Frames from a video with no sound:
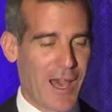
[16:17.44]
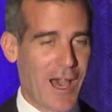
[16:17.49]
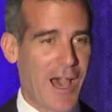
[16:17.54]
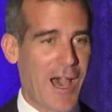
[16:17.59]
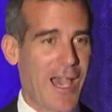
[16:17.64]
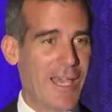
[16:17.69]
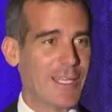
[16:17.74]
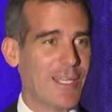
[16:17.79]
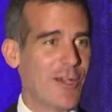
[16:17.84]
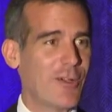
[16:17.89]

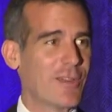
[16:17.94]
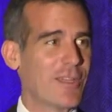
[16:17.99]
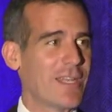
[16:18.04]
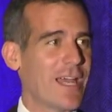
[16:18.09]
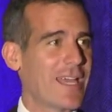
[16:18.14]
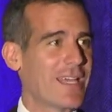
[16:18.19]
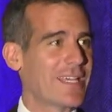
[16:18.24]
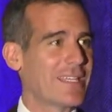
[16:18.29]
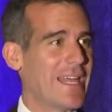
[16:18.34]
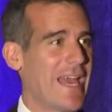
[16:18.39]
I know that
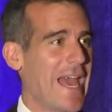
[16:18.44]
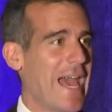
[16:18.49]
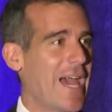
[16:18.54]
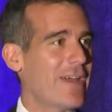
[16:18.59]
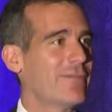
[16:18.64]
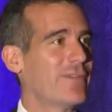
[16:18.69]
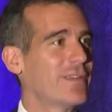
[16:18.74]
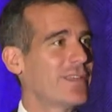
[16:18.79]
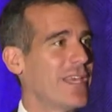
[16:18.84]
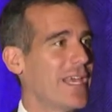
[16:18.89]
I can
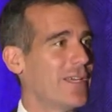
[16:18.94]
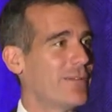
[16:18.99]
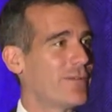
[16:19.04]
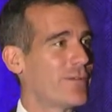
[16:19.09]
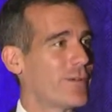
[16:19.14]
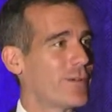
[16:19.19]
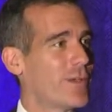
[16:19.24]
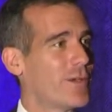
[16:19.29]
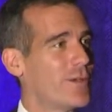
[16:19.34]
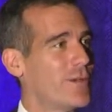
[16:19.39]
advocate
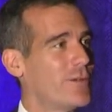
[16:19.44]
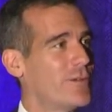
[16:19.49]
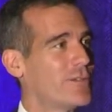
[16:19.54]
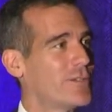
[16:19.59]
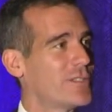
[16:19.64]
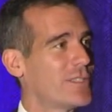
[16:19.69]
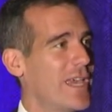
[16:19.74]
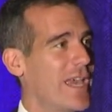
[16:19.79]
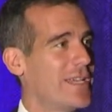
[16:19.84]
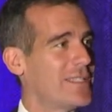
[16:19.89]
for
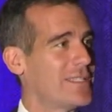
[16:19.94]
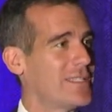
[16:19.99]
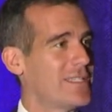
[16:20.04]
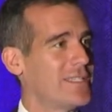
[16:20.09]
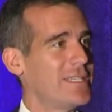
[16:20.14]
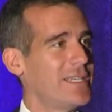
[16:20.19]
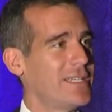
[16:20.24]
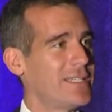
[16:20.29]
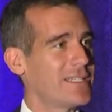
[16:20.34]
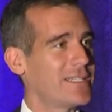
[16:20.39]
those
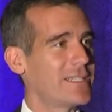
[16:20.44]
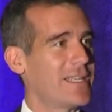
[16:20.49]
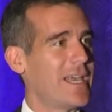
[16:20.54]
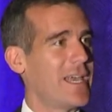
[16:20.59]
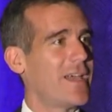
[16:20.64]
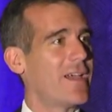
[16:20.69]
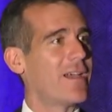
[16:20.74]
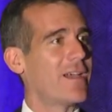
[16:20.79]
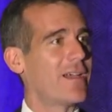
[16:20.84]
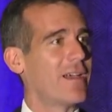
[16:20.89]
entities
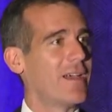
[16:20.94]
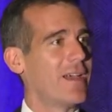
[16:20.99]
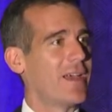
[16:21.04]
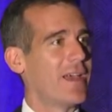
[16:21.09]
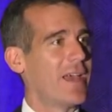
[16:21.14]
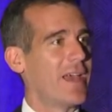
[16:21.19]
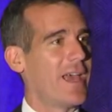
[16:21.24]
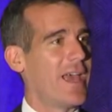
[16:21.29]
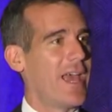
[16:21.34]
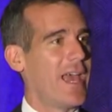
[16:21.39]
there,
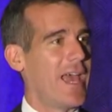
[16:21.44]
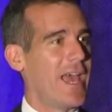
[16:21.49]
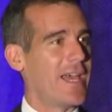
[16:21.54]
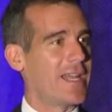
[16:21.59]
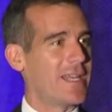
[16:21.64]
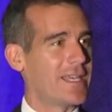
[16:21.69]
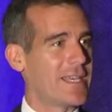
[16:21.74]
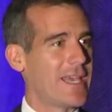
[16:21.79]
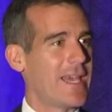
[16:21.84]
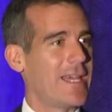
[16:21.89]
and
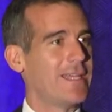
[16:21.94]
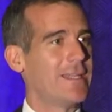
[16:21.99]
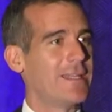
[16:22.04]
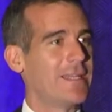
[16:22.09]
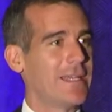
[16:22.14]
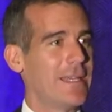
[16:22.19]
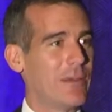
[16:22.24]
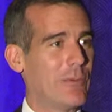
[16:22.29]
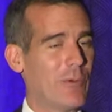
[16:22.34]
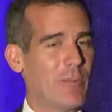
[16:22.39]

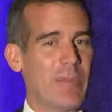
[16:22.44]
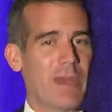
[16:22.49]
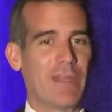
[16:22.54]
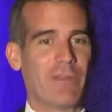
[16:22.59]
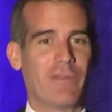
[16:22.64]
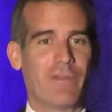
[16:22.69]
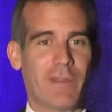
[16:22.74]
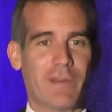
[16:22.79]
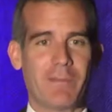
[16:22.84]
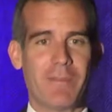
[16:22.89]
again, it will
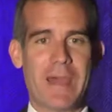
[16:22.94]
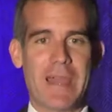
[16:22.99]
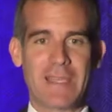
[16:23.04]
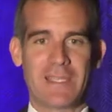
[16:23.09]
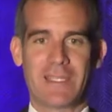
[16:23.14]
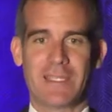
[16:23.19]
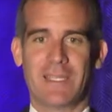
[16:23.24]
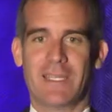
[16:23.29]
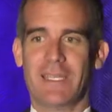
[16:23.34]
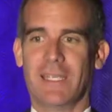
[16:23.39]
benefit my
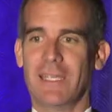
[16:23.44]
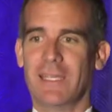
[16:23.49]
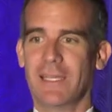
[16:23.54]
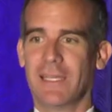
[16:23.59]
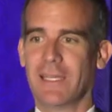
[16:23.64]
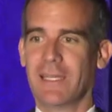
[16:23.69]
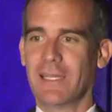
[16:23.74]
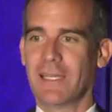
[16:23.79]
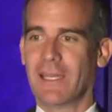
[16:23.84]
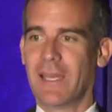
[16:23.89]
city
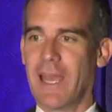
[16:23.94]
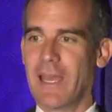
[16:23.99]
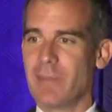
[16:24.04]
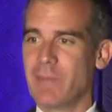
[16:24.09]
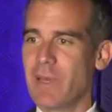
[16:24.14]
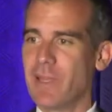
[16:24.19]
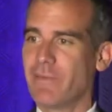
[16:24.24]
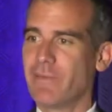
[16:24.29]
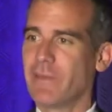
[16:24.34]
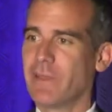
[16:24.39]
and
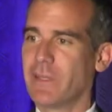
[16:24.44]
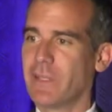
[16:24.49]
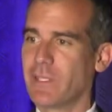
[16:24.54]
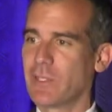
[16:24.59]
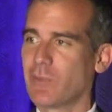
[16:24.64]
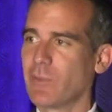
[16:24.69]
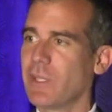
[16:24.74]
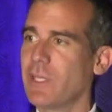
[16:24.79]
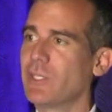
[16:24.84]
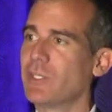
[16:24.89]
benefit
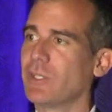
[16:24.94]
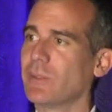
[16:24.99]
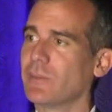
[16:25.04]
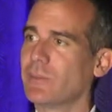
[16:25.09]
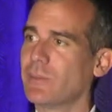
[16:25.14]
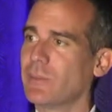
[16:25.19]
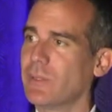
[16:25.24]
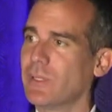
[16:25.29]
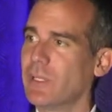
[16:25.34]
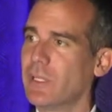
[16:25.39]
this region.
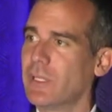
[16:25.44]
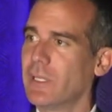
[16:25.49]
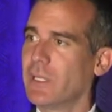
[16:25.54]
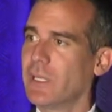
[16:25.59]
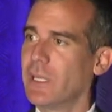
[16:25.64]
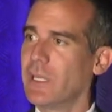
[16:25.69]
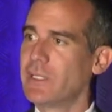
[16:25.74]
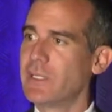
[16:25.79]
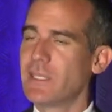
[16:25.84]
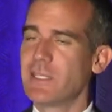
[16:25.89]

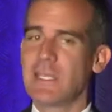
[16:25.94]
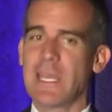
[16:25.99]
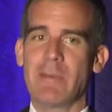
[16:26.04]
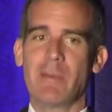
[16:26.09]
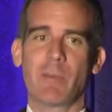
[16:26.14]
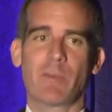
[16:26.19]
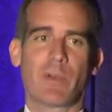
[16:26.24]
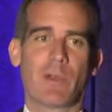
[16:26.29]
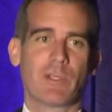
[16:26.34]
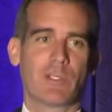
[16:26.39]
It's the same
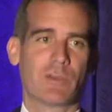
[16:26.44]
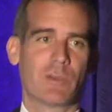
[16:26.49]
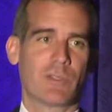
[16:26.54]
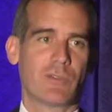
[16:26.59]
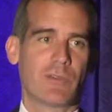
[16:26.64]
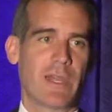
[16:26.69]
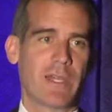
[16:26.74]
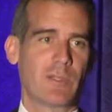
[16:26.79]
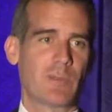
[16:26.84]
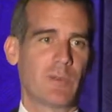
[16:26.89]
approach with
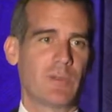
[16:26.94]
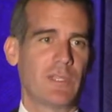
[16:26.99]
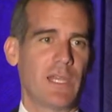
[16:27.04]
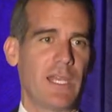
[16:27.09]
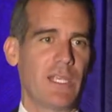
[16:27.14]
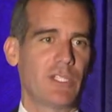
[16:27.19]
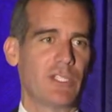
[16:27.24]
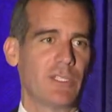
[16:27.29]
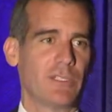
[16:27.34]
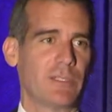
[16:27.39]

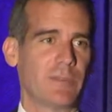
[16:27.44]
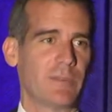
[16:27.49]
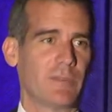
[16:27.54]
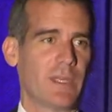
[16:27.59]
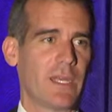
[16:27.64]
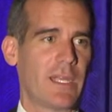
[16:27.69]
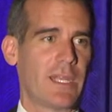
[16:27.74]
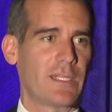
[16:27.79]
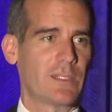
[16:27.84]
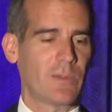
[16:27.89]
transportation,
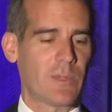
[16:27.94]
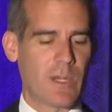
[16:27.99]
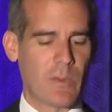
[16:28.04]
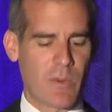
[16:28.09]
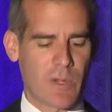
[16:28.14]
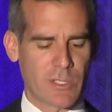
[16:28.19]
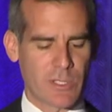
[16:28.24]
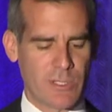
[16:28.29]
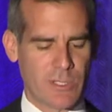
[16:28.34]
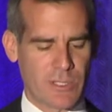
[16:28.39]
and that's what I
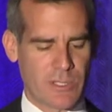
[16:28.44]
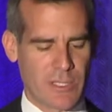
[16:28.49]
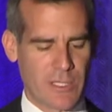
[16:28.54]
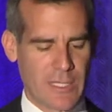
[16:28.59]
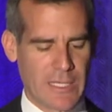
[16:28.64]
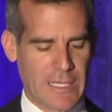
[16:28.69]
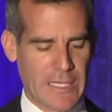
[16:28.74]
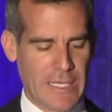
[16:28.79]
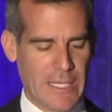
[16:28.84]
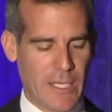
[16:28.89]
want you
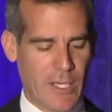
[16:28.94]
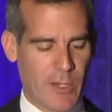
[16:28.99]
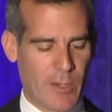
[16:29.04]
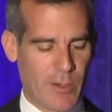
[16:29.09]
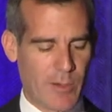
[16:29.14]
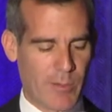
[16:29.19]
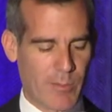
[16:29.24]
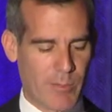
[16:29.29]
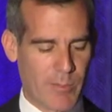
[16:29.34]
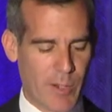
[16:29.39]
to
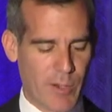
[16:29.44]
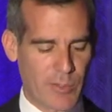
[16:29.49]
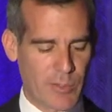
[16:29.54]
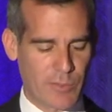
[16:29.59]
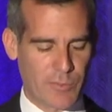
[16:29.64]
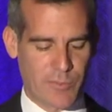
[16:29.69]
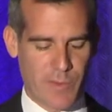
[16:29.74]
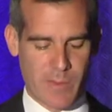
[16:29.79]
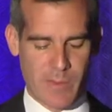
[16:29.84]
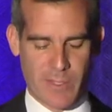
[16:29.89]
hear
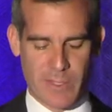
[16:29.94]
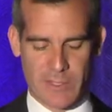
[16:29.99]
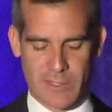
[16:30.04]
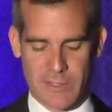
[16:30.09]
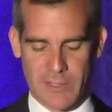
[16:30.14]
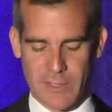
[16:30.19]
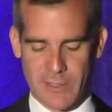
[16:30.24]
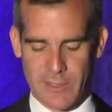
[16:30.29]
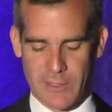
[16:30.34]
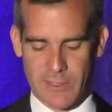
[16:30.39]
most from us.
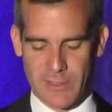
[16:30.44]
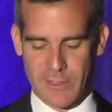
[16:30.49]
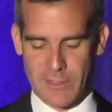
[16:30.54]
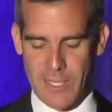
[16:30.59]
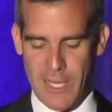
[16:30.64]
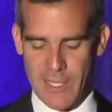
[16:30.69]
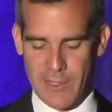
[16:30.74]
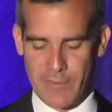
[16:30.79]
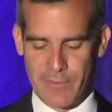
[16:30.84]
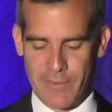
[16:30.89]
There's a
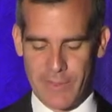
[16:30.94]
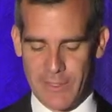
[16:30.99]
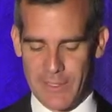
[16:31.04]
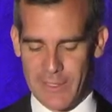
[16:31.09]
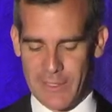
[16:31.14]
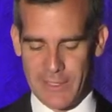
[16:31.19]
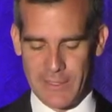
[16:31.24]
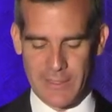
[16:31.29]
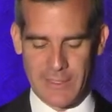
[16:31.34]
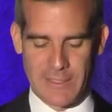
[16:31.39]
lot
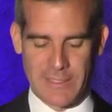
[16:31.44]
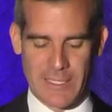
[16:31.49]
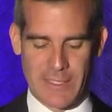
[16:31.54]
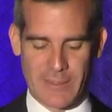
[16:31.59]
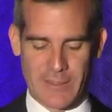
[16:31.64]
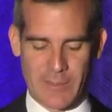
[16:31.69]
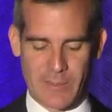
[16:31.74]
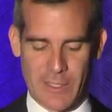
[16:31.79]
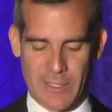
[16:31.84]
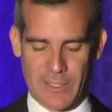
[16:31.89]
of
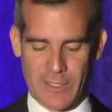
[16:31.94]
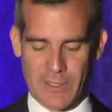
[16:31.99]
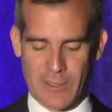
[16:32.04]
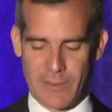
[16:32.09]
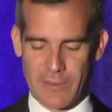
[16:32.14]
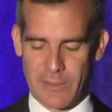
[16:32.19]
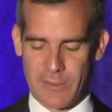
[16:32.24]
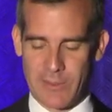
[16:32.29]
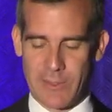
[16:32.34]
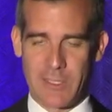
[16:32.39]
details I'm not going to go
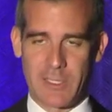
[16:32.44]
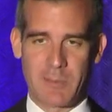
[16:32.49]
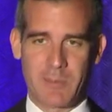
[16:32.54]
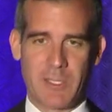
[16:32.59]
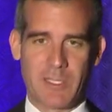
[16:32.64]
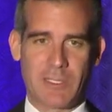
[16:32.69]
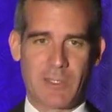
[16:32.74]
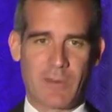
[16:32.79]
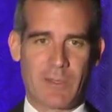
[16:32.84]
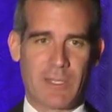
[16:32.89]
into in this
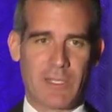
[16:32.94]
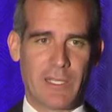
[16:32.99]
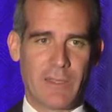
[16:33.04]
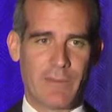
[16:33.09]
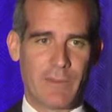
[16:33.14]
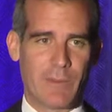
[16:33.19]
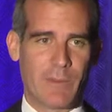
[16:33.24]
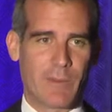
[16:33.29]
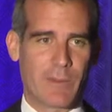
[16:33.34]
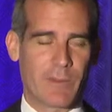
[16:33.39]
speech. I want to leave
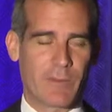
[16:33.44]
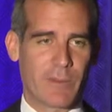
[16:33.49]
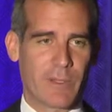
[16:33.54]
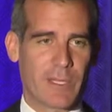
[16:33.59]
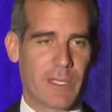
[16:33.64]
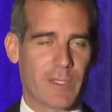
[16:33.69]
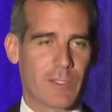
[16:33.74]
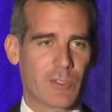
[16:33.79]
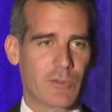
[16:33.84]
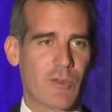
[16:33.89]
you with
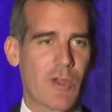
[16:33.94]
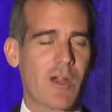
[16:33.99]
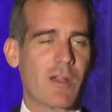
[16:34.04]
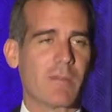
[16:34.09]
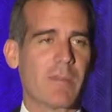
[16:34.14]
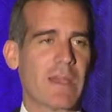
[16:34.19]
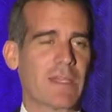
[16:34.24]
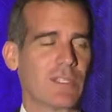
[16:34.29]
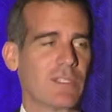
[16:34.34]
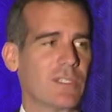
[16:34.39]
really a strong
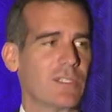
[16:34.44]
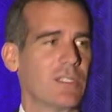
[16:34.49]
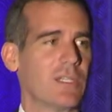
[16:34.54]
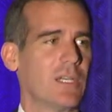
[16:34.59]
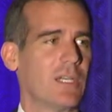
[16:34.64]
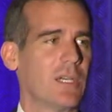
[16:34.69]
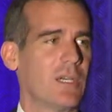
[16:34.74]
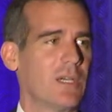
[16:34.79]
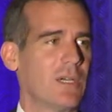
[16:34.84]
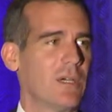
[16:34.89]
message,
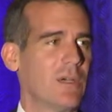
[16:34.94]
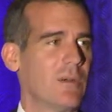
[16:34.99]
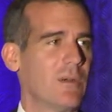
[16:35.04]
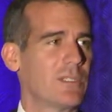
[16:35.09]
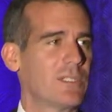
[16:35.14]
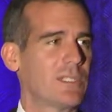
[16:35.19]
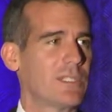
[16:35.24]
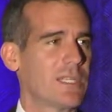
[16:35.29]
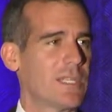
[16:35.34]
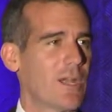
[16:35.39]

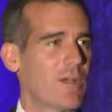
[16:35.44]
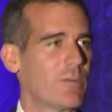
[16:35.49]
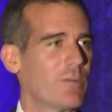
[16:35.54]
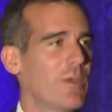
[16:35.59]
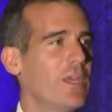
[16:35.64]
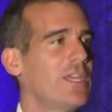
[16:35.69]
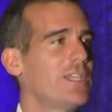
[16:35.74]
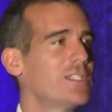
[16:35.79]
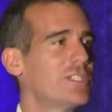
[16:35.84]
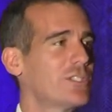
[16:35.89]
which is that our
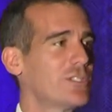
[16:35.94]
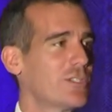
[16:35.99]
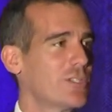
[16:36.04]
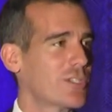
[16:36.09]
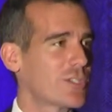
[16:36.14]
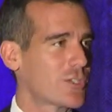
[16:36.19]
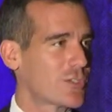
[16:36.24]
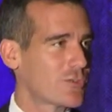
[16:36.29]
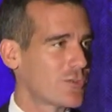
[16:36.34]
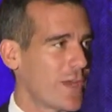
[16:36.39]
regional
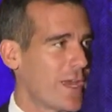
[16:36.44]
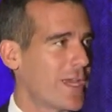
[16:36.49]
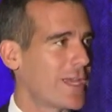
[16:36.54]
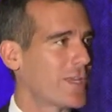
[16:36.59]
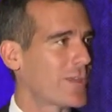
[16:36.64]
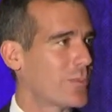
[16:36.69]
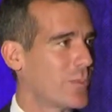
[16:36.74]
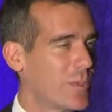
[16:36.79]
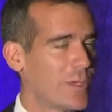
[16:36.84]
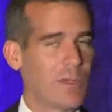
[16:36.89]

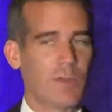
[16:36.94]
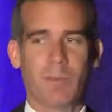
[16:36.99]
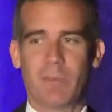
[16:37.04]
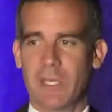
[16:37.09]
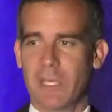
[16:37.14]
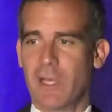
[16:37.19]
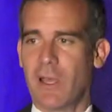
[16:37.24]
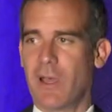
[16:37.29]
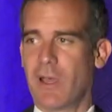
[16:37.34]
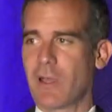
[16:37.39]
strength will
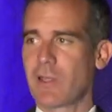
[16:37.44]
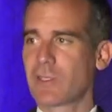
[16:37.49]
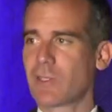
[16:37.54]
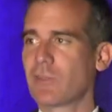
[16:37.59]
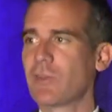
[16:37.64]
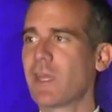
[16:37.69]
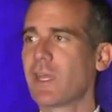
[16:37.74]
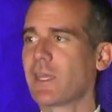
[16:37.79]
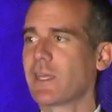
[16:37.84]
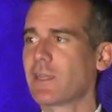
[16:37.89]
be our
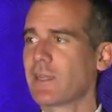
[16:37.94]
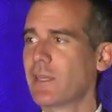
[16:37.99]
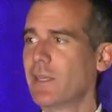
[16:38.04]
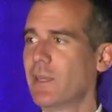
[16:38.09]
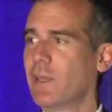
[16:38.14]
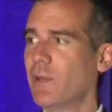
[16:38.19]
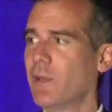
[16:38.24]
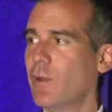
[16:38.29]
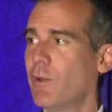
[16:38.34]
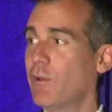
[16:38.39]
strength
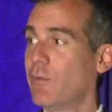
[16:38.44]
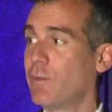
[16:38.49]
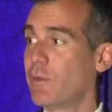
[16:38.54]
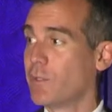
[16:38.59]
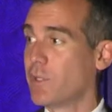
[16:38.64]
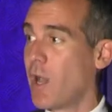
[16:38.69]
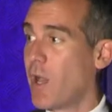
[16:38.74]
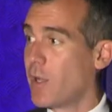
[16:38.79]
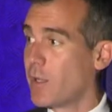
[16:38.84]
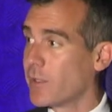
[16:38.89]
for
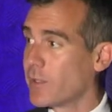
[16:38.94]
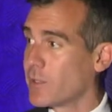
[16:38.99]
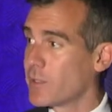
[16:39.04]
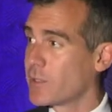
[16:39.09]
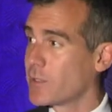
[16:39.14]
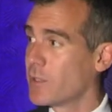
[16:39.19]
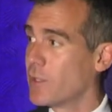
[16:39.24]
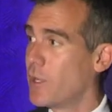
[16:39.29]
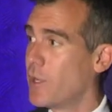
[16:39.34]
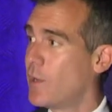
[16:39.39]

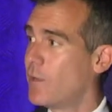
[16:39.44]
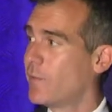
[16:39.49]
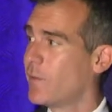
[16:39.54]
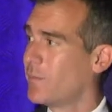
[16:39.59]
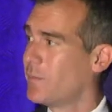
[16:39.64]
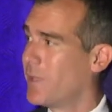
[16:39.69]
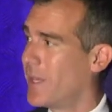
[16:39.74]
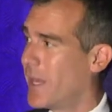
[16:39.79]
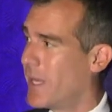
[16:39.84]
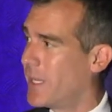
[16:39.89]
dollars, for
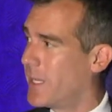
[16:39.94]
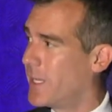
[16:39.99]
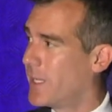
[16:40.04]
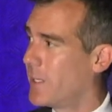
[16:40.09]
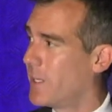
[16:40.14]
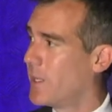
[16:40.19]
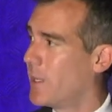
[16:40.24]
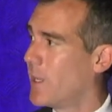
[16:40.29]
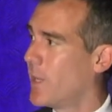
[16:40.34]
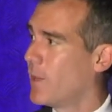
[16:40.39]
planning,
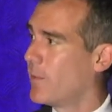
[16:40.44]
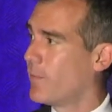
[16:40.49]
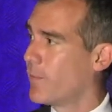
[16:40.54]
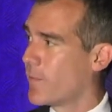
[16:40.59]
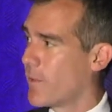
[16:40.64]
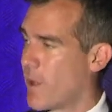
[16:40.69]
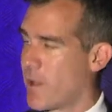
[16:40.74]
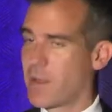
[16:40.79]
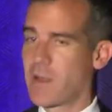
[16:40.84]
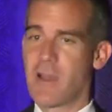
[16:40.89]
and
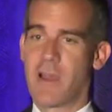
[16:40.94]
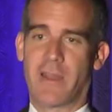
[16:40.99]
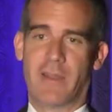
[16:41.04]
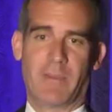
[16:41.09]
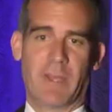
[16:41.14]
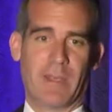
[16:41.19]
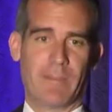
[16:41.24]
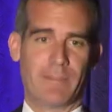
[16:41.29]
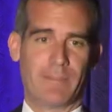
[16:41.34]
for our economy.